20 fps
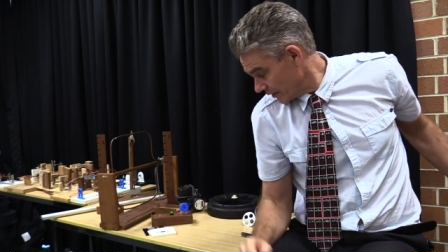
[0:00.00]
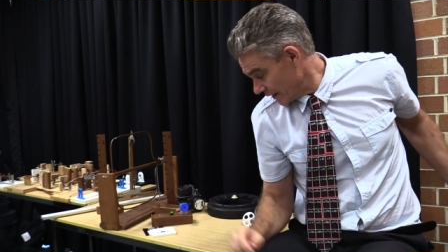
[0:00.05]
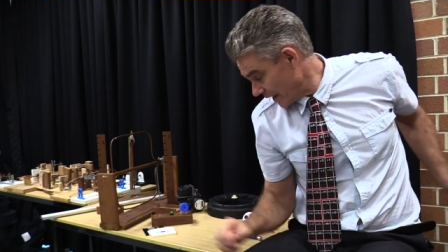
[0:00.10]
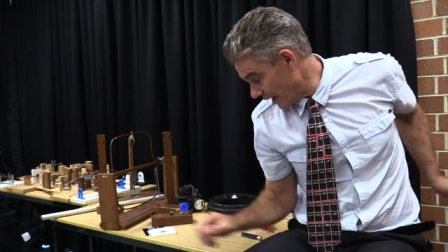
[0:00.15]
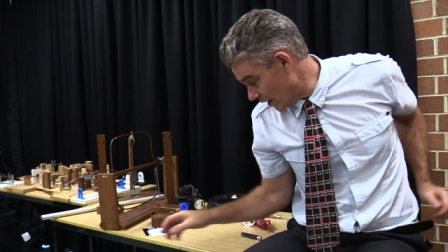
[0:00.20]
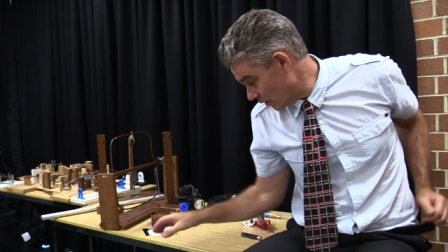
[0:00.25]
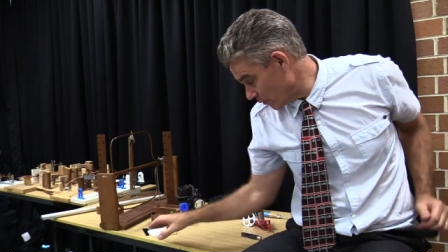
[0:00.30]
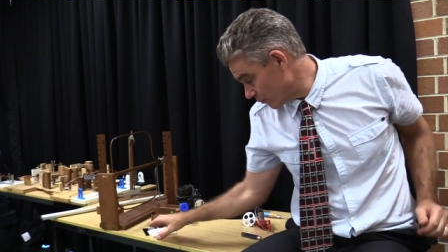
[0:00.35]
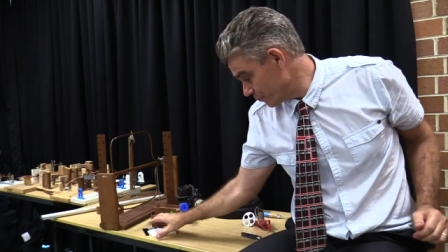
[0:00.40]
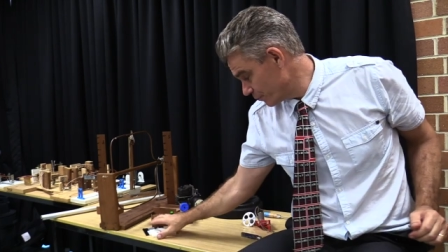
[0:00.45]

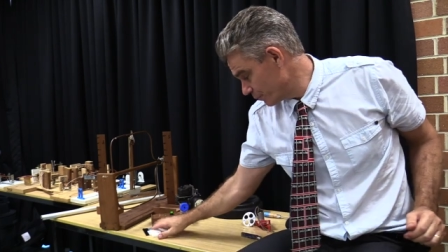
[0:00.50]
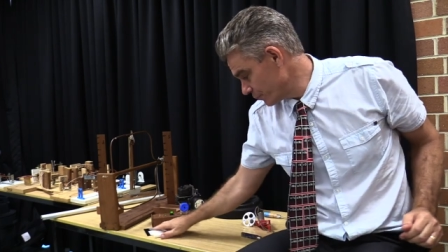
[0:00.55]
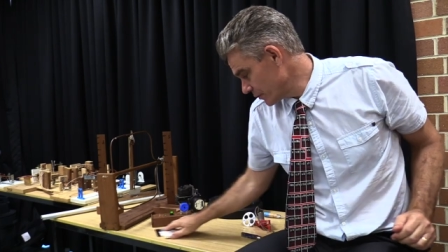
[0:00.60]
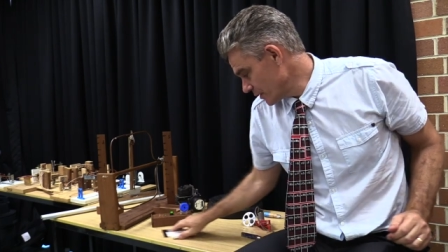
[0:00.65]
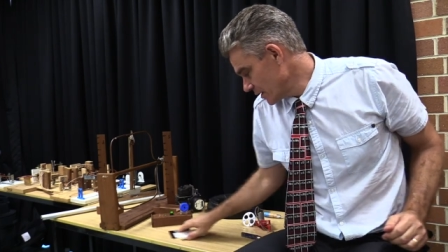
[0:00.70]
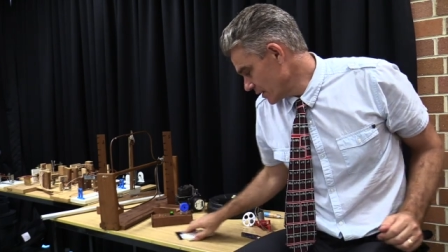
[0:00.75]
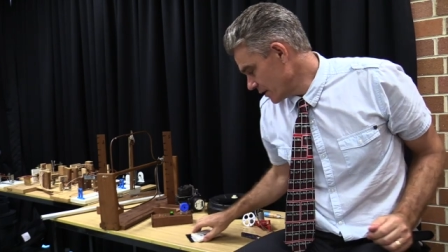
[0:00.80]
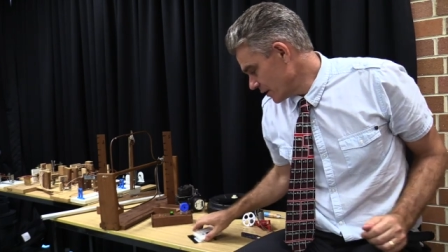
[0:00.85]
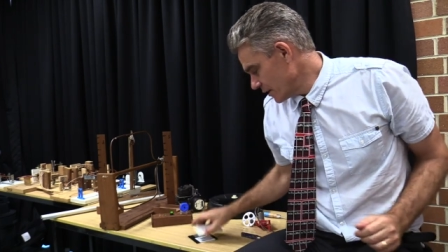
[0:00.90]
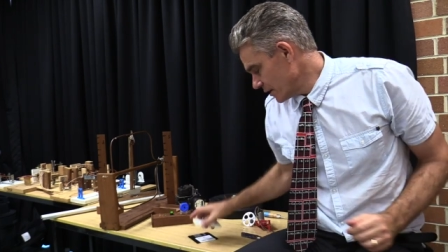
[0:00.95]
now,
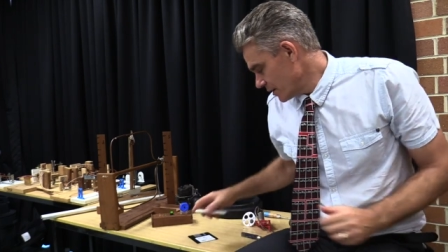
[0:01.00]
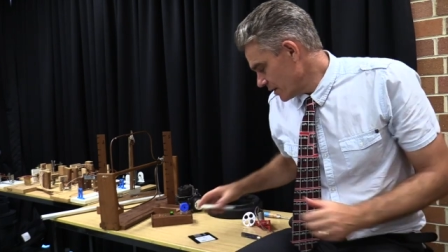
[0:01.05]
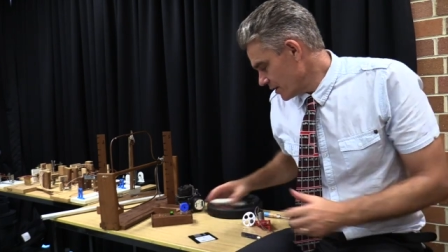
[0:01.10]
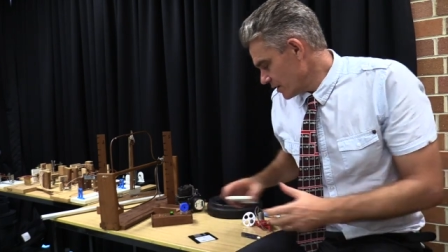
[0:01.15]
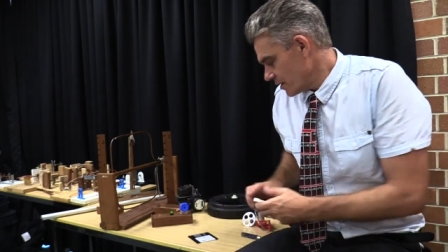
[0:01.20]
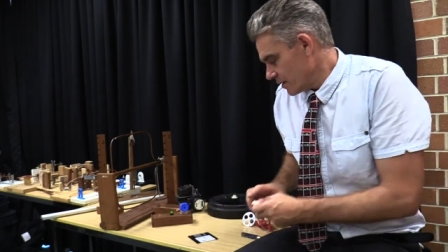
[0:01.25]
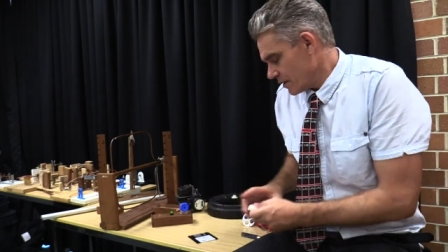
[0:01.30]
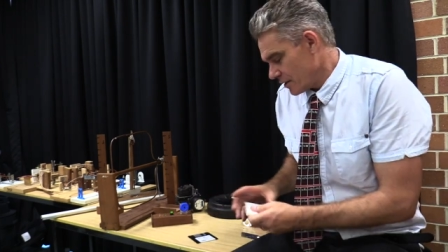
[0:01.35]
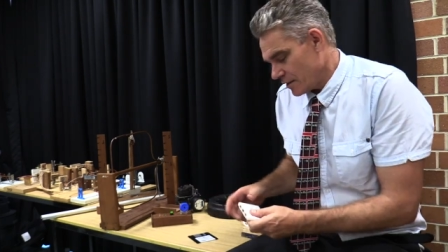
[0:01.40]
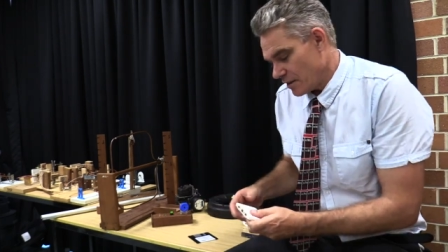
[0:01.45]

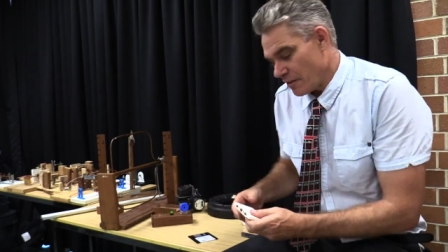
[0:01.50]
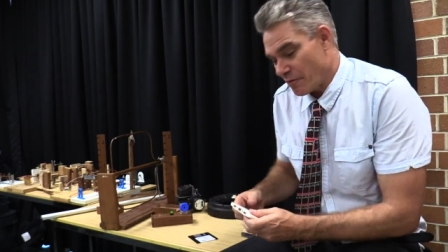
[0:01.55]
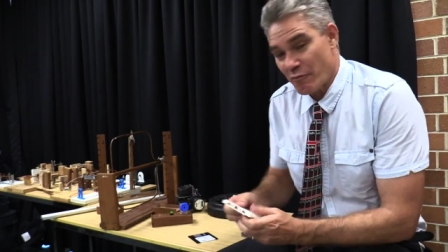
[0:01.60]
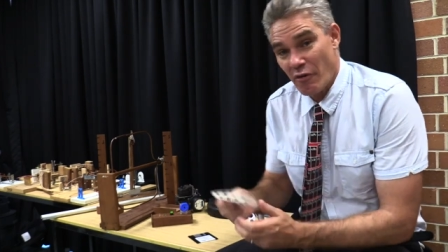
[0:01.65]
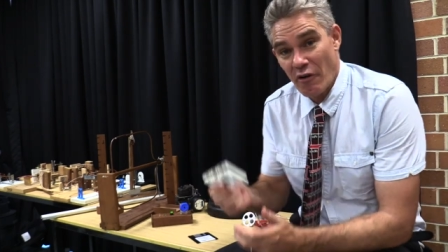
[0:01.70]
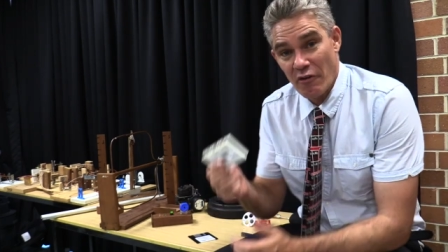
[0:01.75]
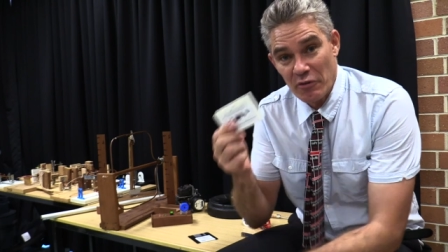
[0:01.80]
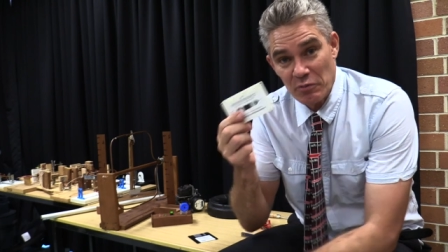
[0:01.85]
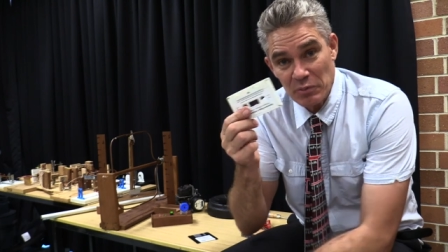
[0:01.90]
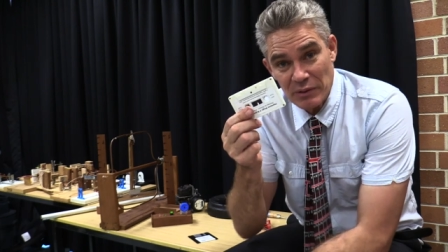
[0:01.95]
you've
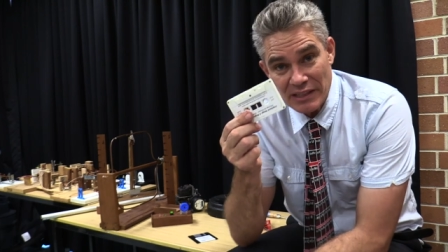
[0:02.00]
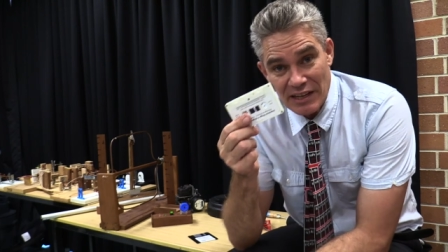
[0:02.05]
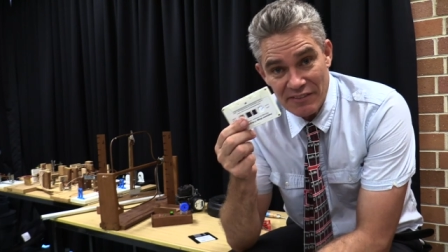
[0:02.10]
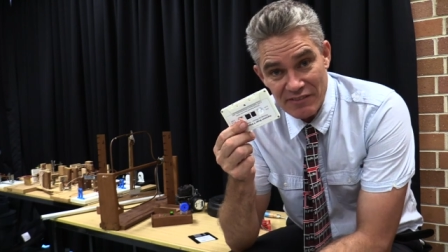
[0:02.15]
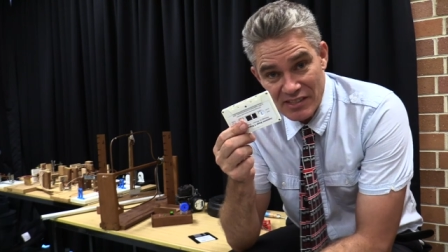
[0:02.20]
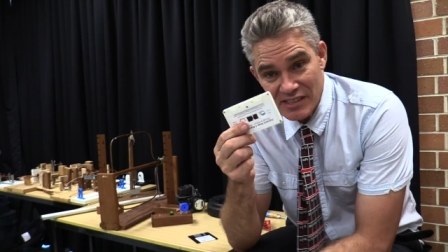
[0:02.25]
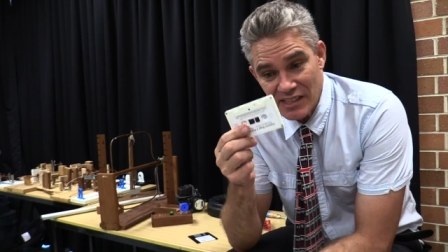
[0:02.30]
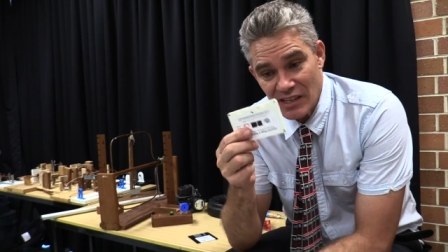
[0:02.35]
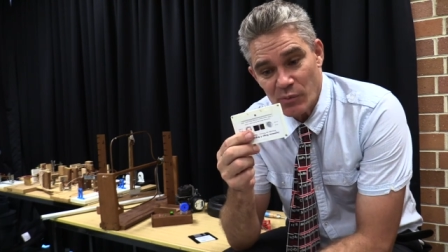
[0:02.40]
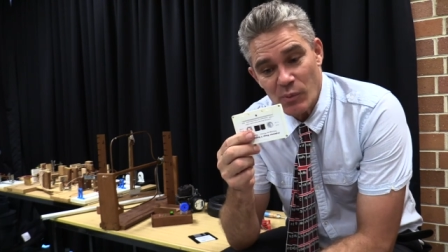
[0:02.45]
probably
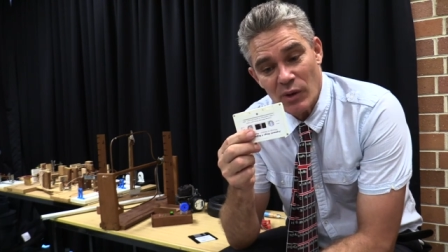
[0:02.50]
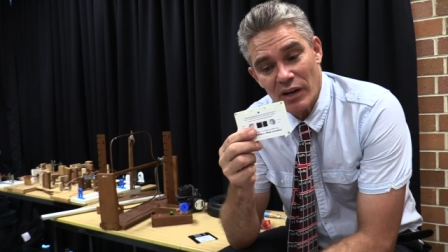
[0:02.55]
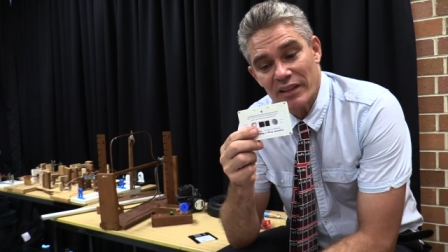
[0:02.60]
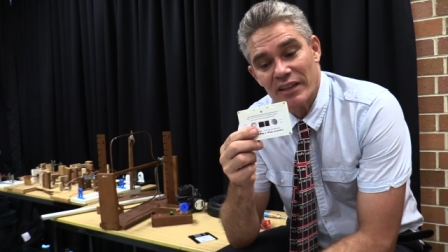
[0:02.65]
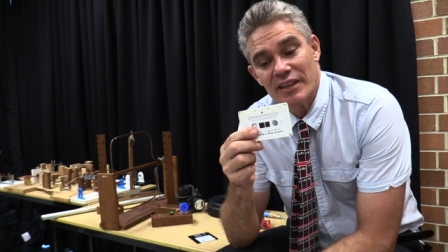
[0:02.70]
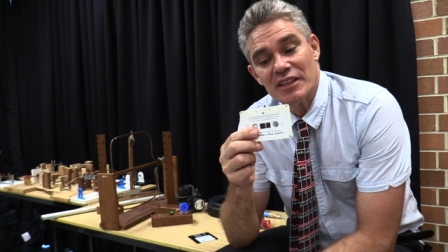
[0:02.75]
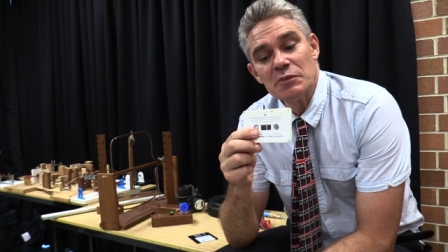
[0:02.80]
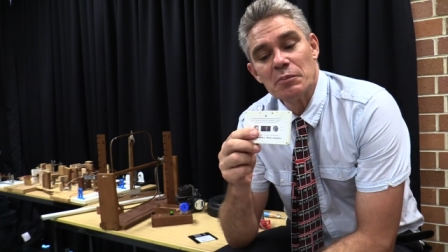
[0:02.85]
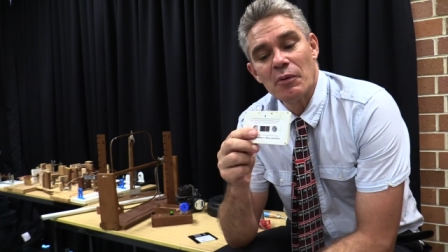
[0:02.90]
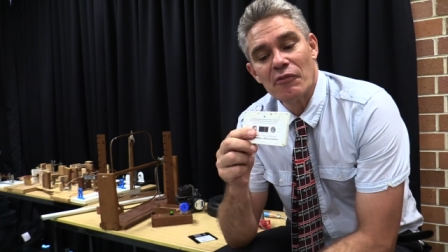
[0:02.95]
never seen one of
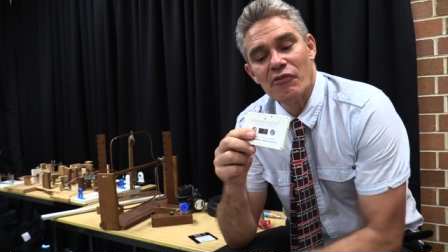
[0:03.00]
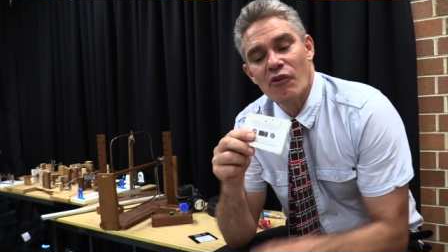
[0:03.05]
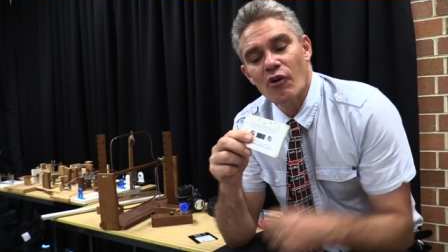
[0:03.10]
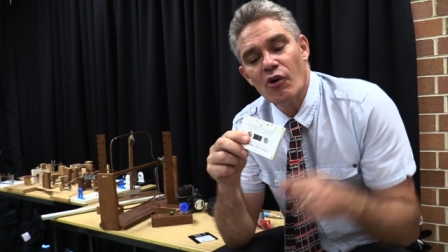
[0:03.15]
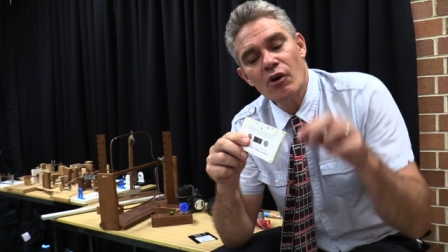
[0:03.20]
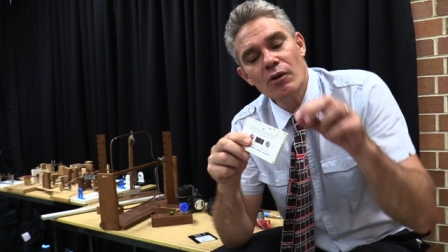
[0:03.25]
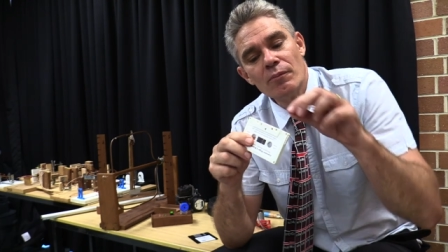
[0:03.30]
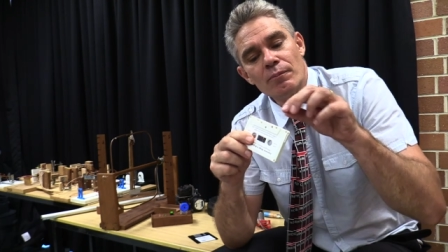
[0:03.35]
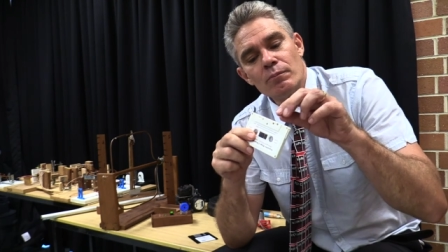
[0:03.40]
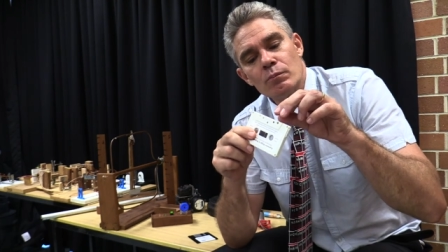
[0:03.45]
these
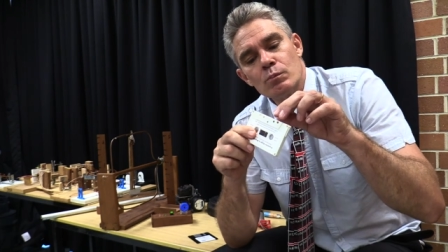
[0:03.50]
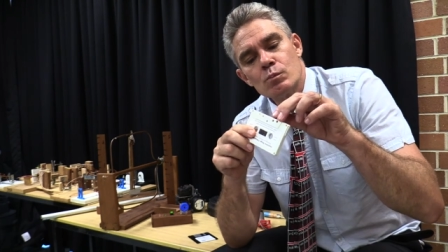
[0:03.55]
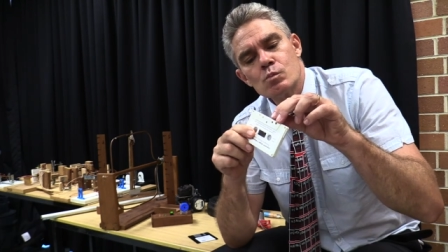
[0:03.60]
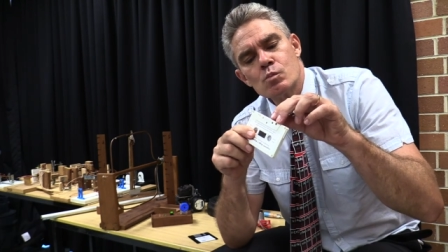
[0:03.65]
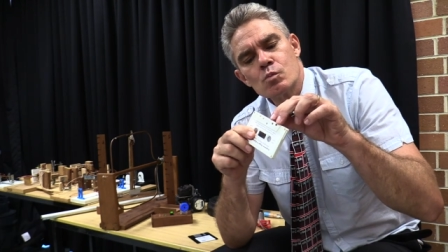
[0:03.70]
before.